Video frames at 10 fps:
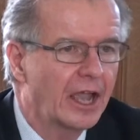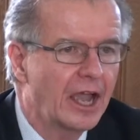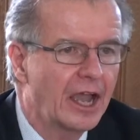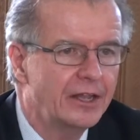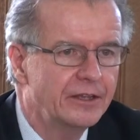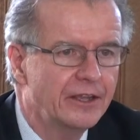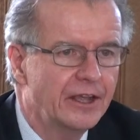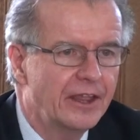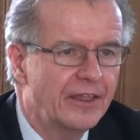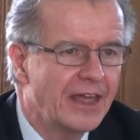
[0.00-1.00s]
And
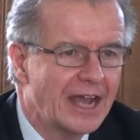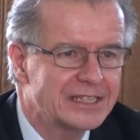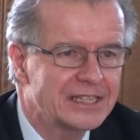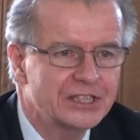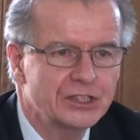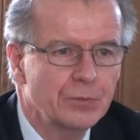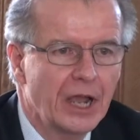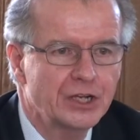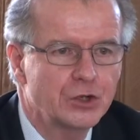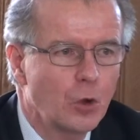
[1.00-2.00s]
that system
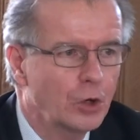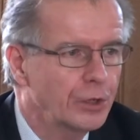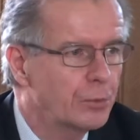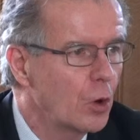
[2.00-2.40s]
had totally